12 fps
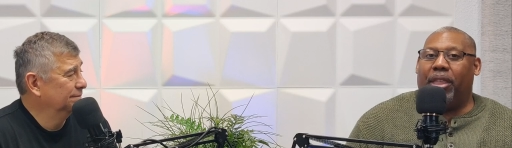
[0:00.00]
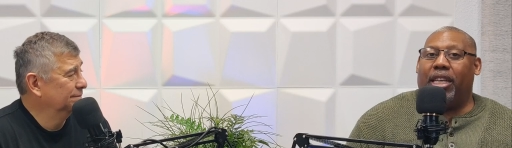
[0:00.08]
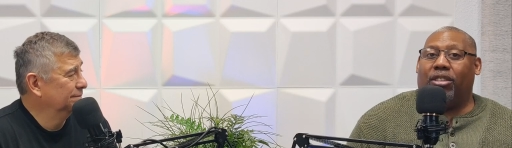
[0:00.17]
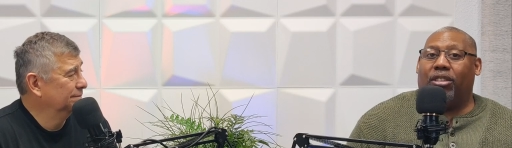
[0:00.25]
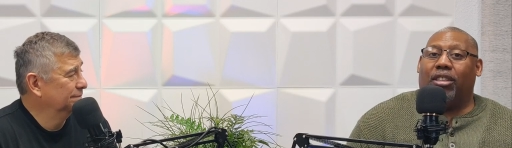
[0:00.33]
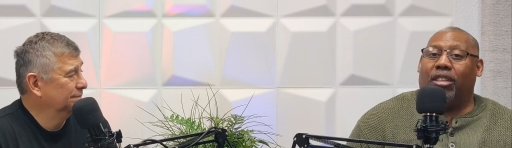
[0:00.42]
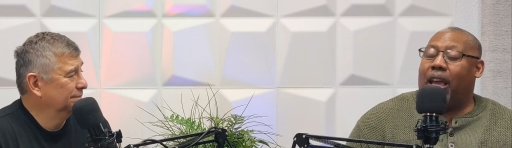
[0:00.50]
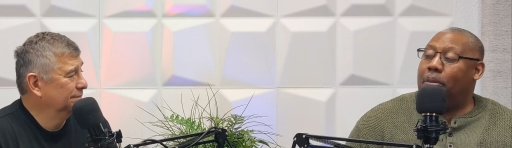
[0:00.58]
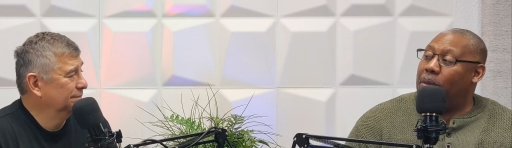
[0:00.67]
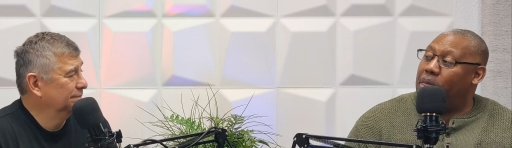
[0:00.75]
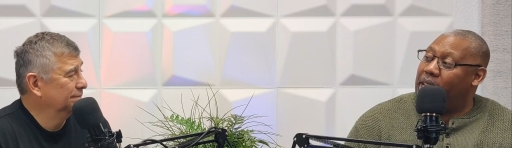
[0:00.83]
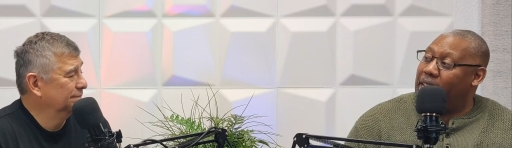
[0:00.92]
Speaker 1: But these are the
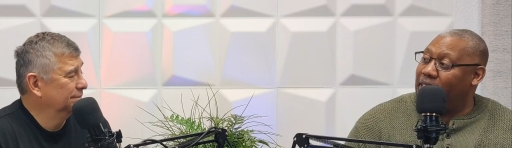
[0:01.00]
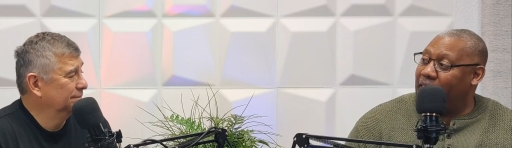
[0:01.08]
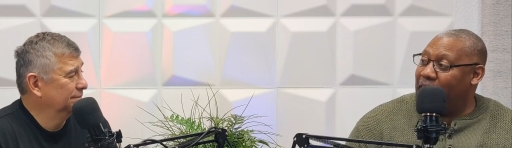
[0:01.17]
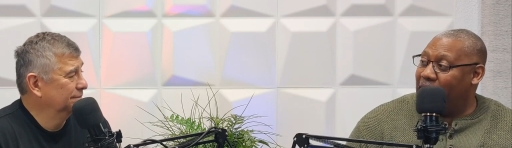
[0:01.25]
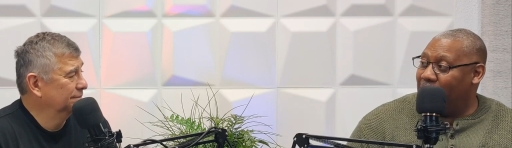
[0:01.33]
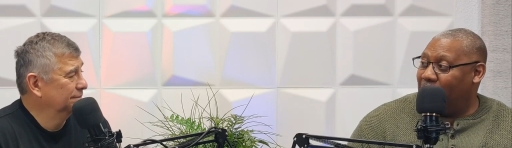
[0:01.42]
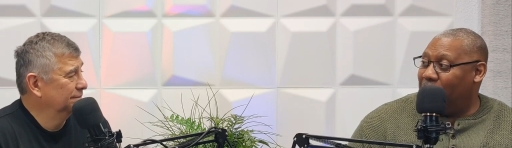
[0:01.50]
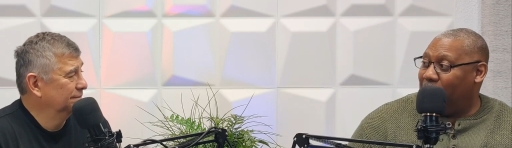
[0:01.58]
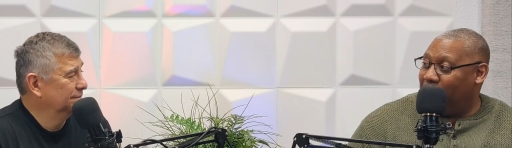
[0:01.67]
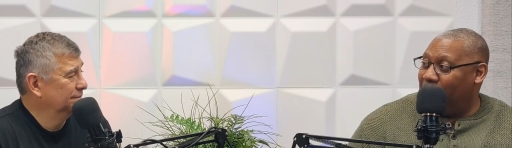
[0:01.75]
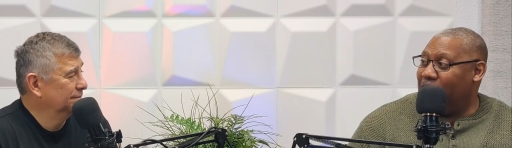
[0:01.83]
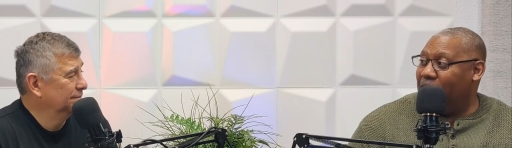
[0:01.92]
type of things that
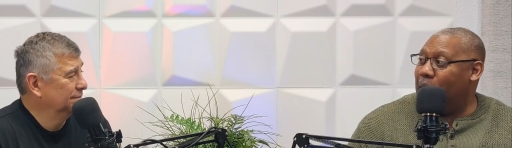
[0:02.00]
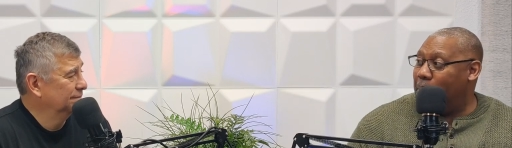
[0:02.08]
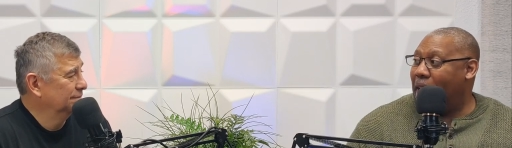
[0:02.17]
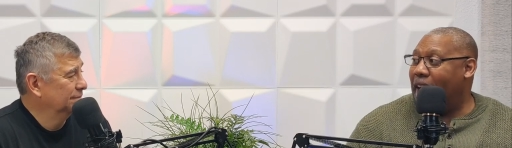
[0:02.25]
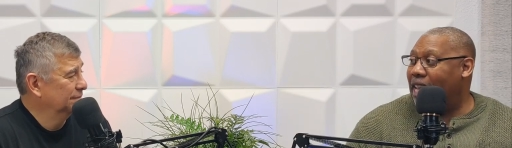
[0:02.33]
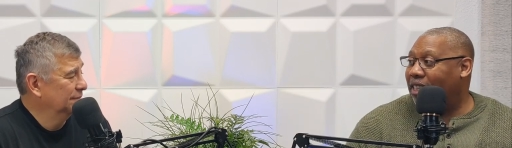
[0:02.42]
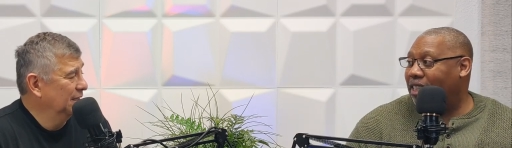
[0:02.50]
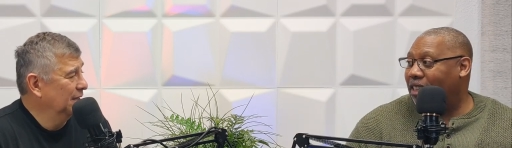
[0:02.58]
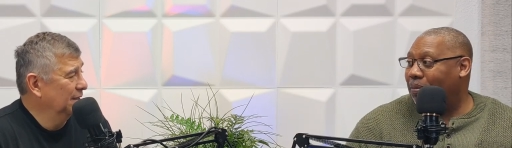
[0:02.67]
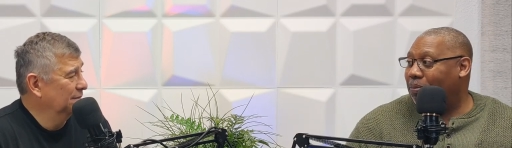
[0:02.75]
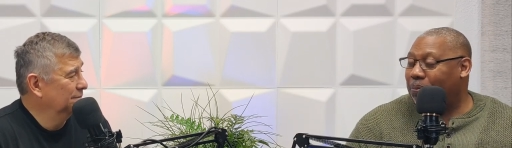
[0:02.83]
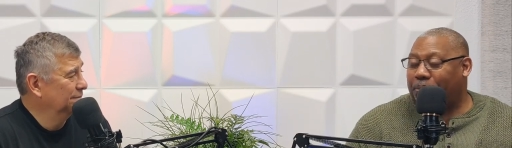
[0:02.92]
they're
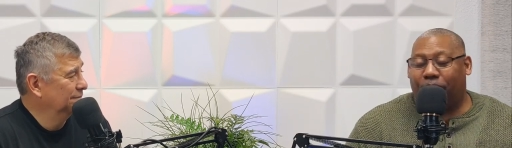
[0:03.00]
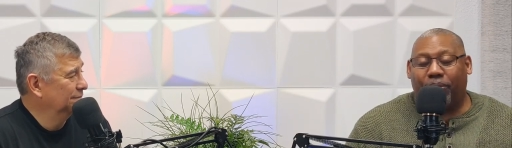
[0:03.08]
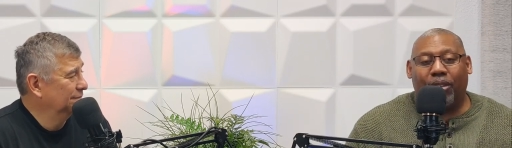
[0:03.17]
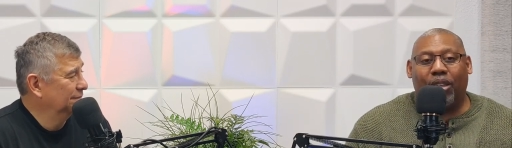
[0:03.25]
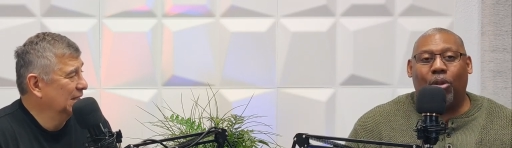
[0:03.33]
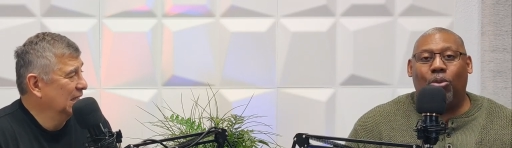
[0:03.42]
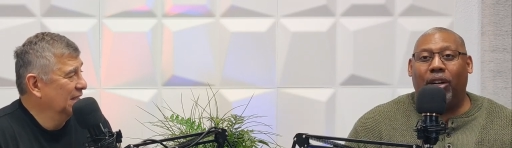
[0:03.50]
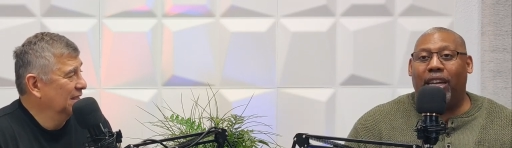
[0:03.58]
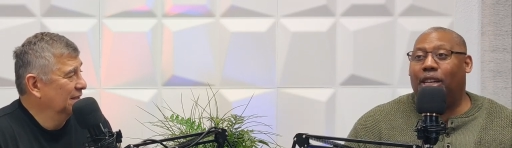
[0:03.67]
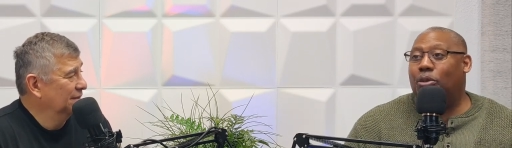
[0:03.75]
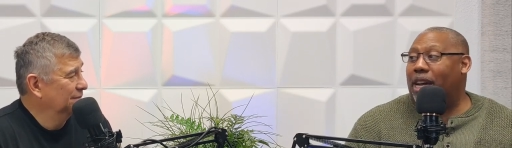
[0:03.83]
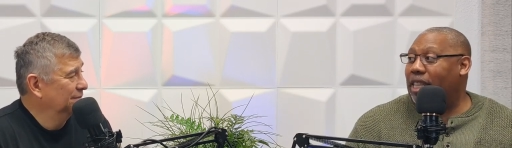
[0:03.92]
passing. Yeah. Well,
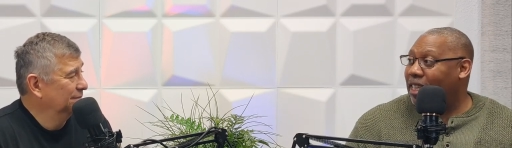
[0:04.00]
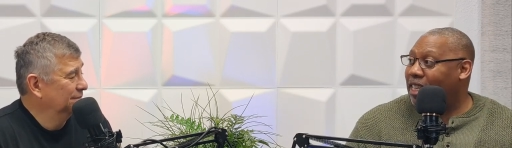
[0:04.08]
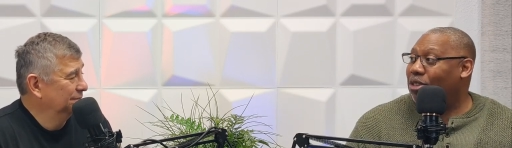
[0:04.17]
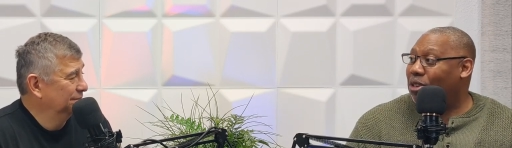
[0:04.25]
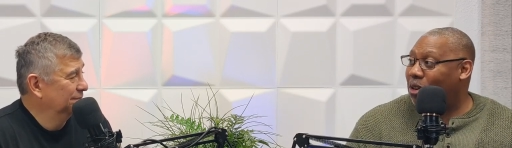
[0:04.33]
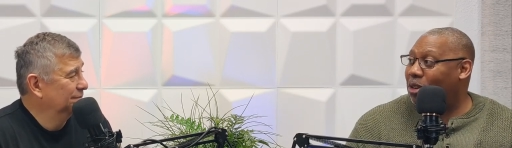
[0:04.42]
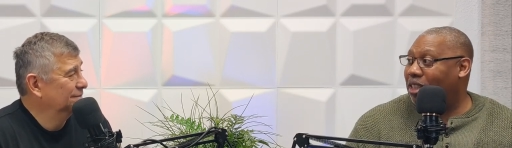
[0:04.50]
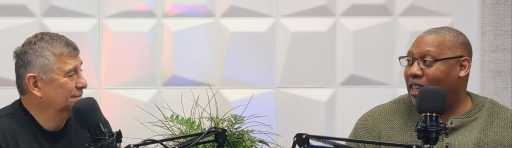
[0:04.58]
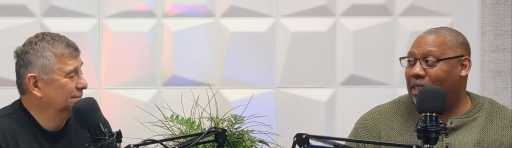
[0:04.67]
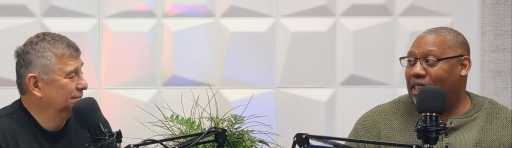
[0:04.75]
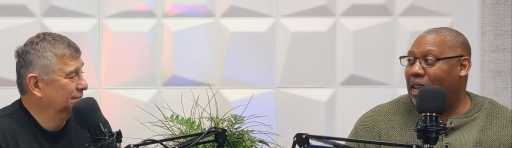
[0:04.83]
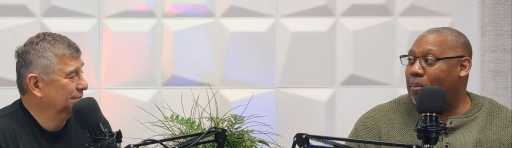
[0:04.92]
anyway, these girls
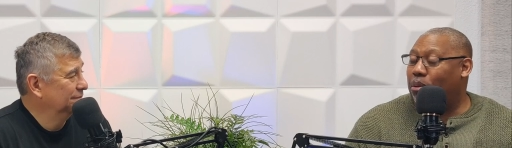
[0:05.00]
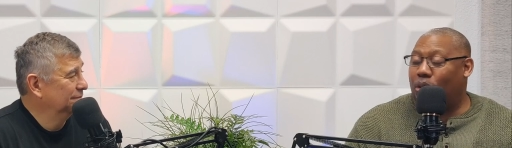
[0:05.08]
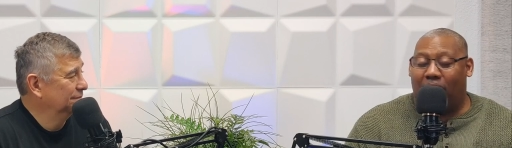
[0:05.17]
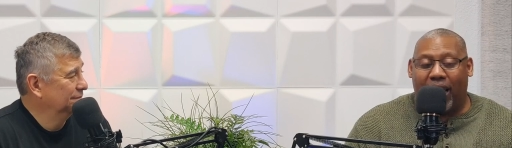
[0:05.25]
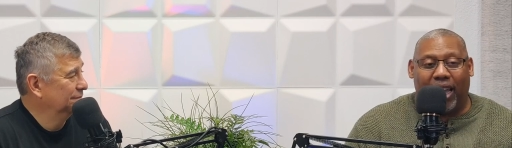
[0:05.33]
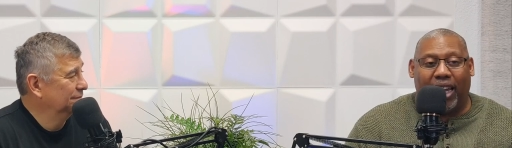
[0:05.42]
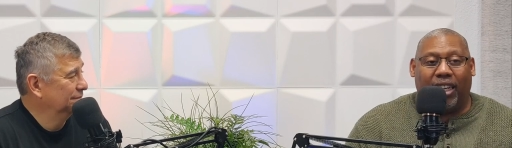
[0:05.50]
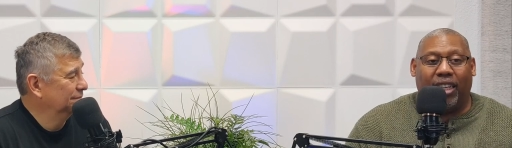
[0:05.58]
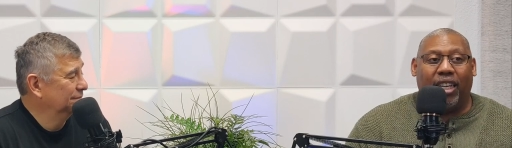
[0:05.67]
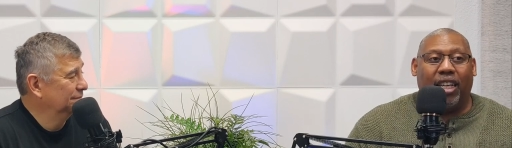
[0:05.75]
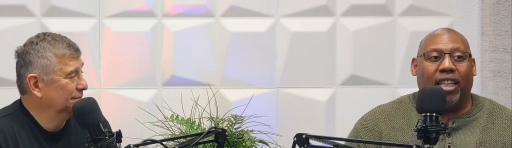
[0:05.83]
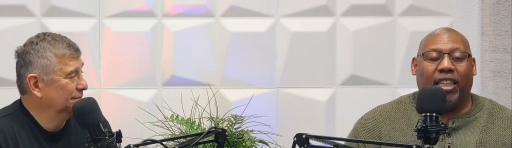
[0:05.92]
that they prayed,
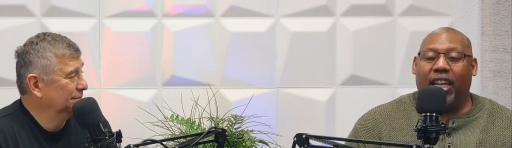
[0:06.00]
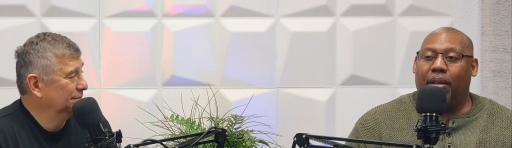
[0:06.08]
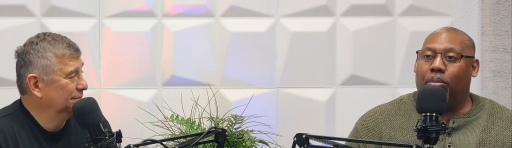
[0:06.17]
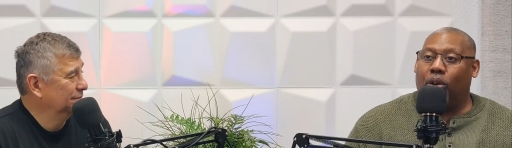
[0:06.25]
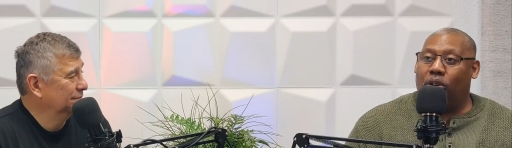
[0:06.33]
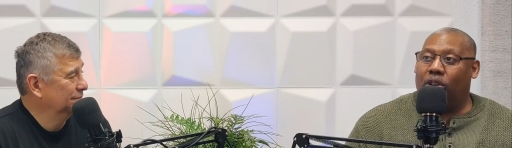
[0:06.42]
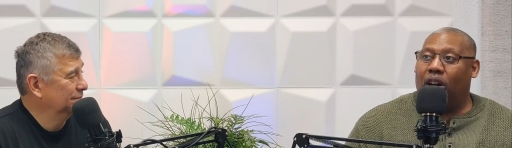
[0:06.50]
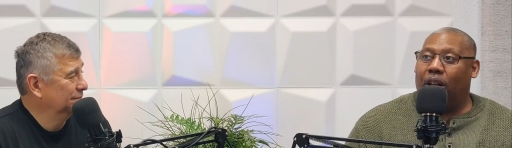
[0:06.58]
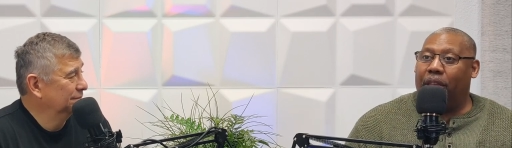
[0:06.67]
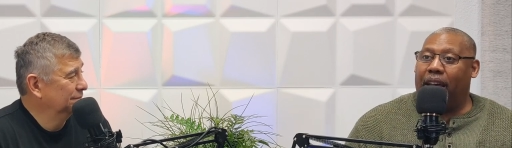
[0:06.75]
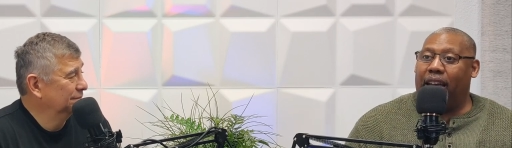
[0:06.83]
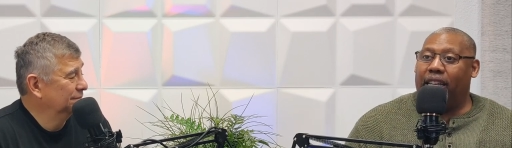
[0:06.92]
they broke
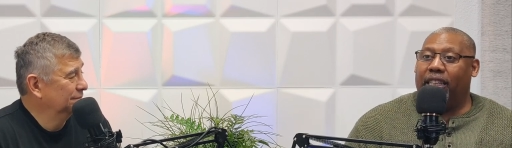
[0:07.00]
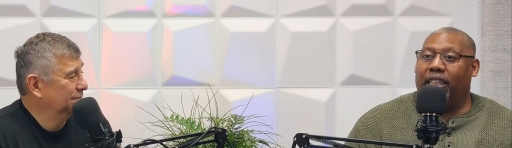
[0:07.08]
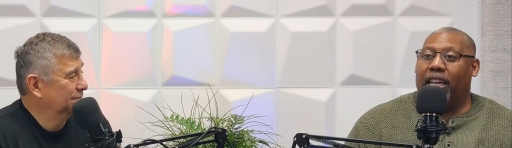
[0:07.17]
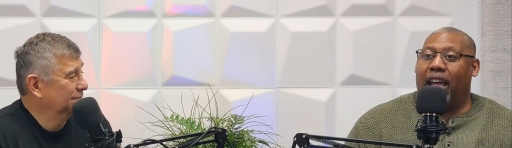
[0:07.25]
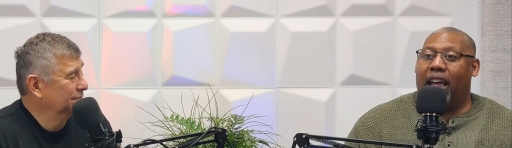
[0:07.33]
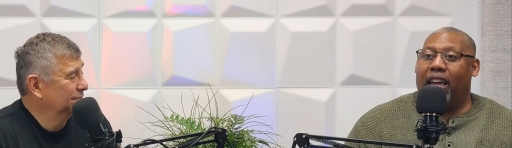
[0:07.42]
all that